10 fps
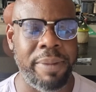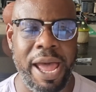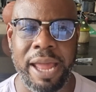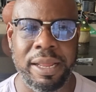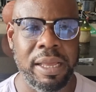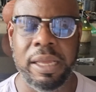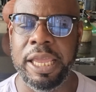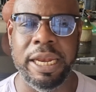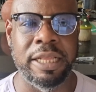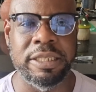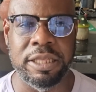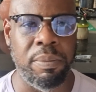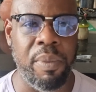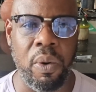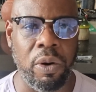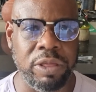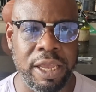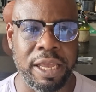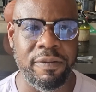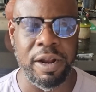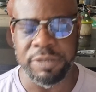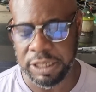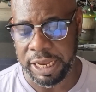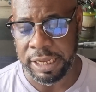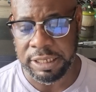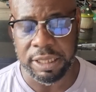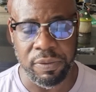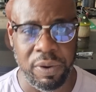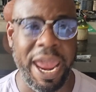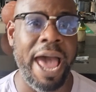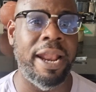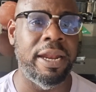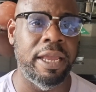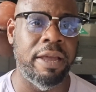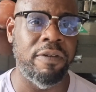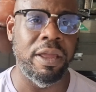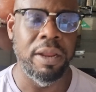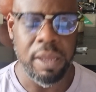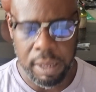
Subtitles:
I'm not getting into the moral thing of it. I'm just getting into the reality of it.